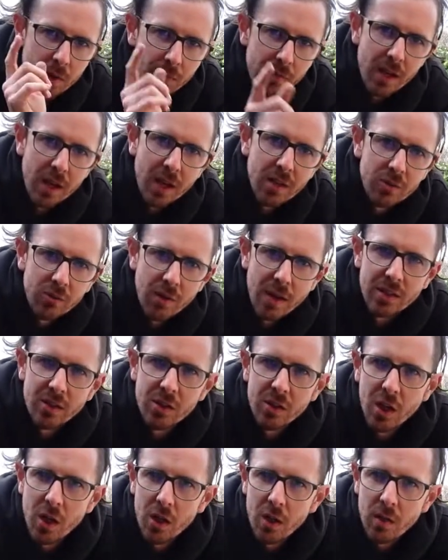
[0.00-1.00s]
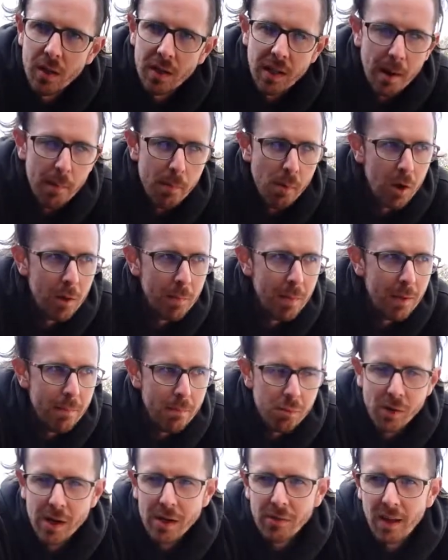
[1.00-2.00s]
the video straight to you, and that'll probably be
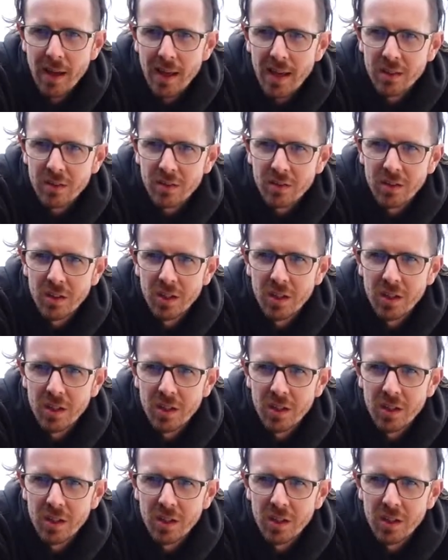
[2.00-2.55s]
pre-release.